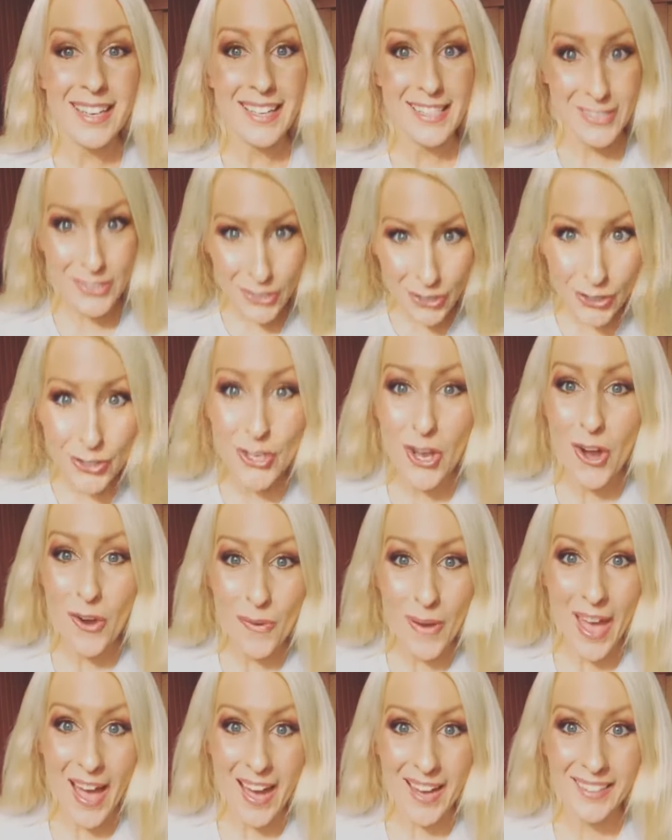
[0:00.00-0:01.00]
is to
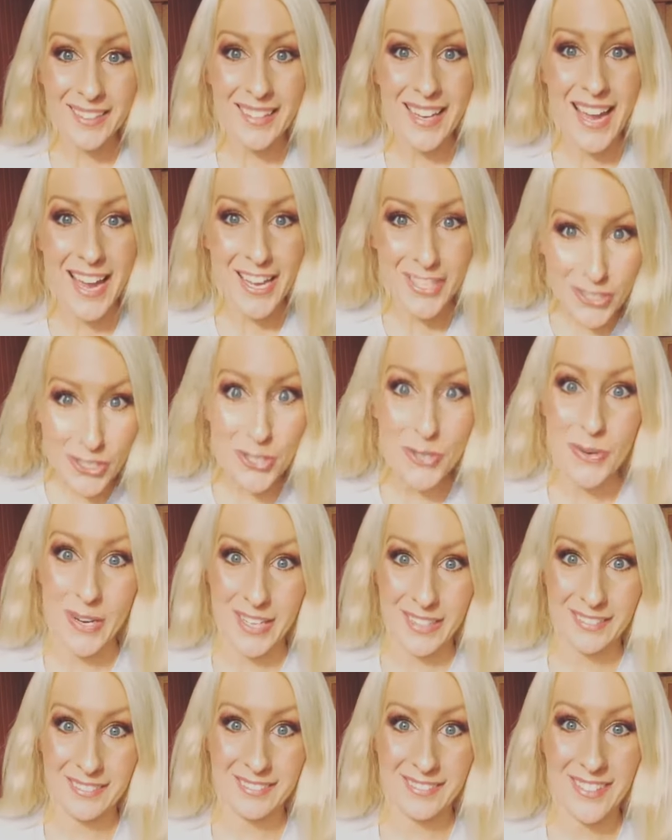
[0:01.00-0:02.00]
go out and do
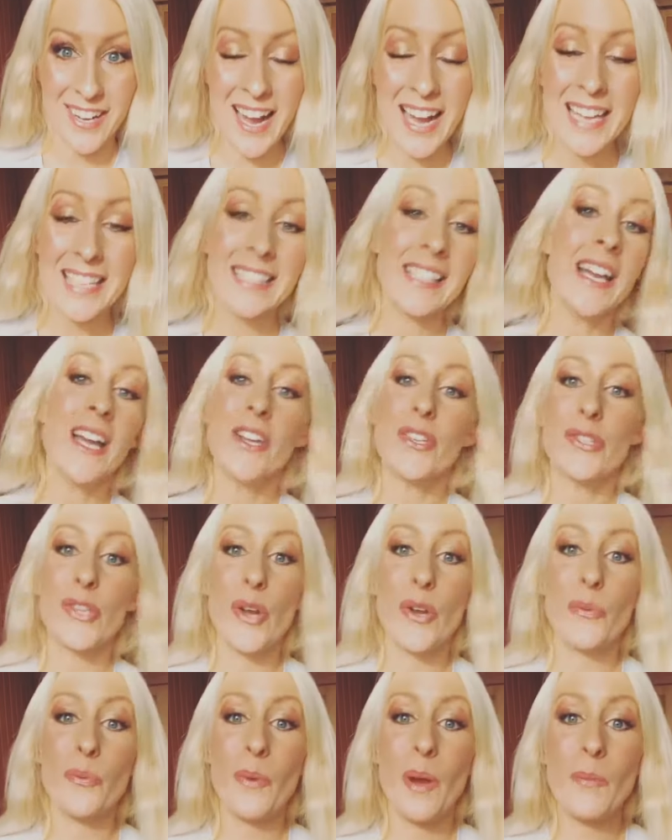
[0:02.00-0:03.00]
it, right?
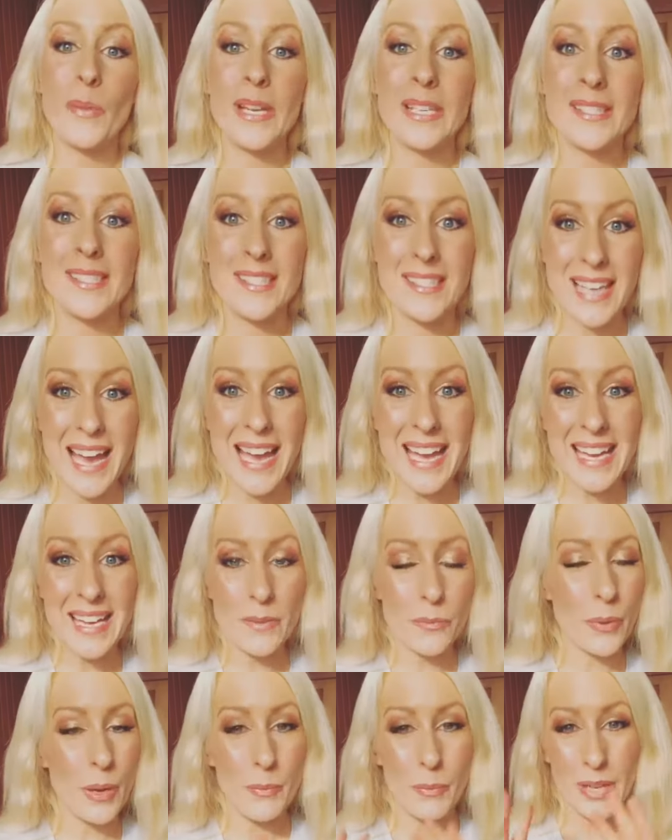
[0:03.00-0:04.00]
So when we
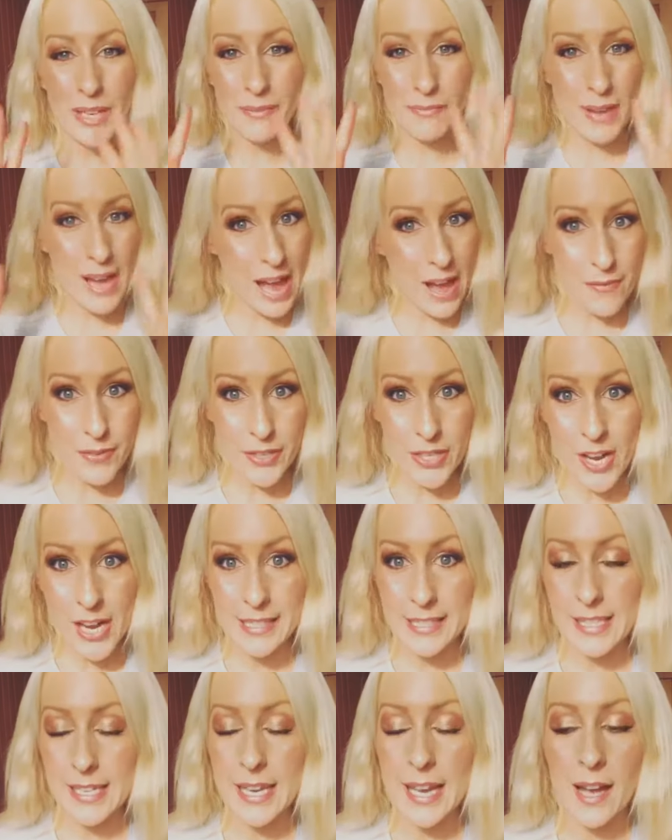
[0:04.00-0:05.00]
stay, when we have an
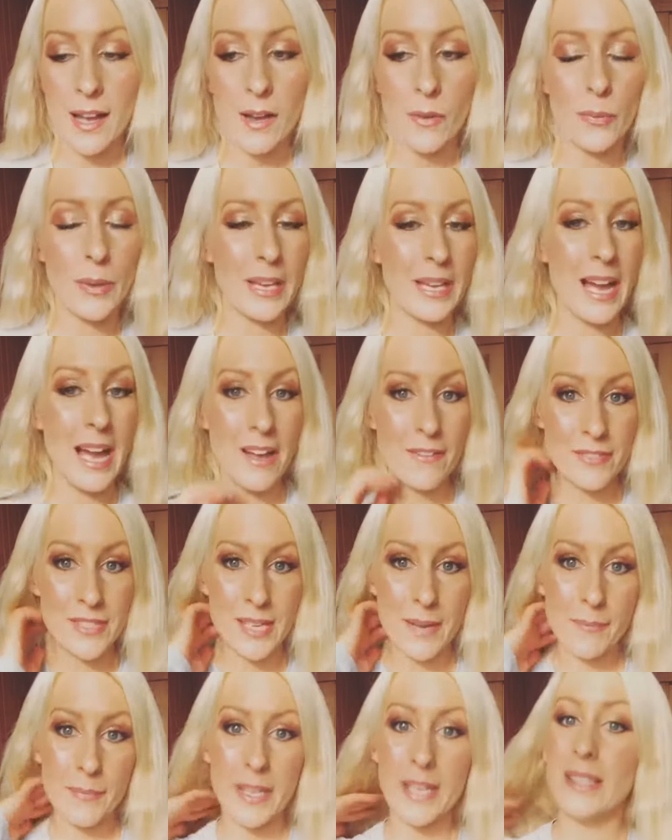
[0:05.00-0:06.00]
idea, we have
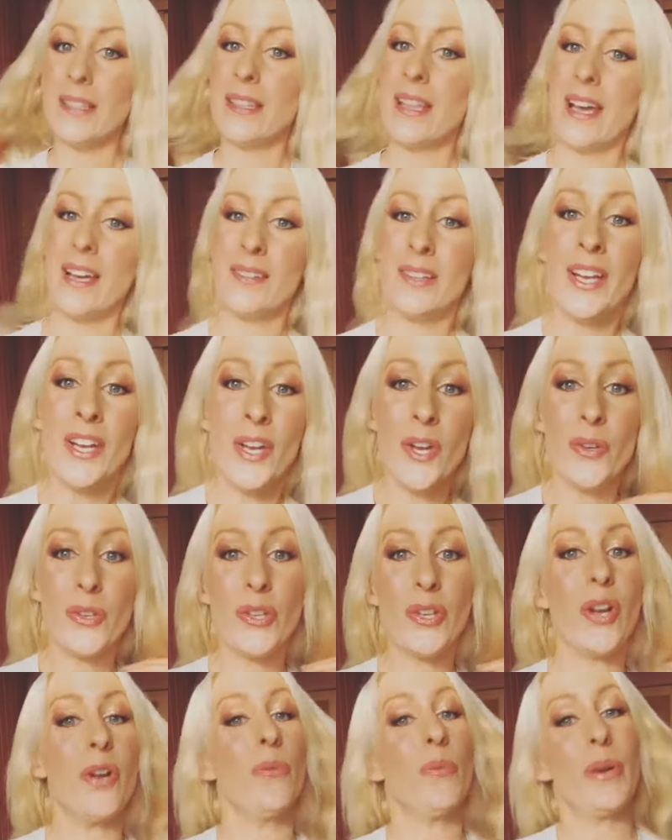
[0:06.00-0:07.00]
something that,
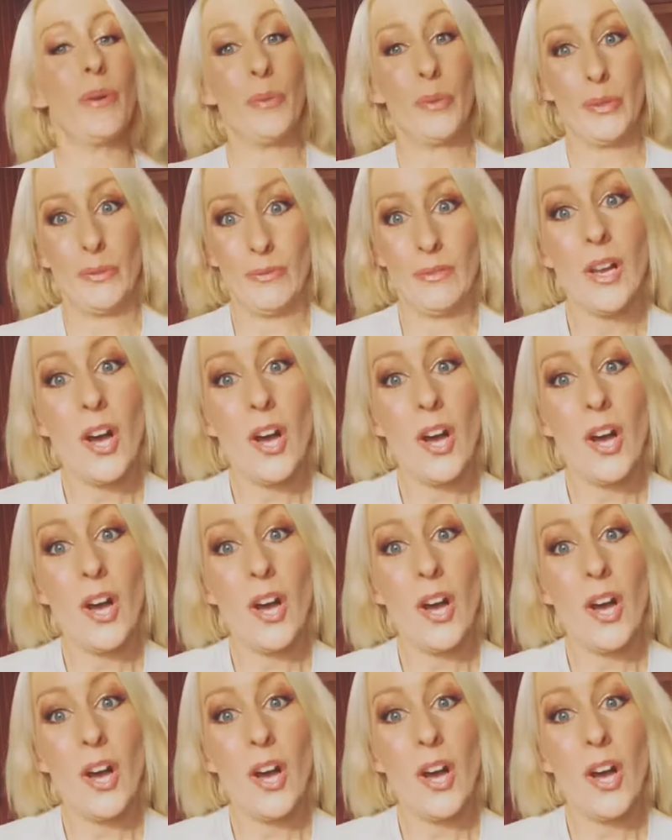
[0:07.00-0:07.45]
you know, we would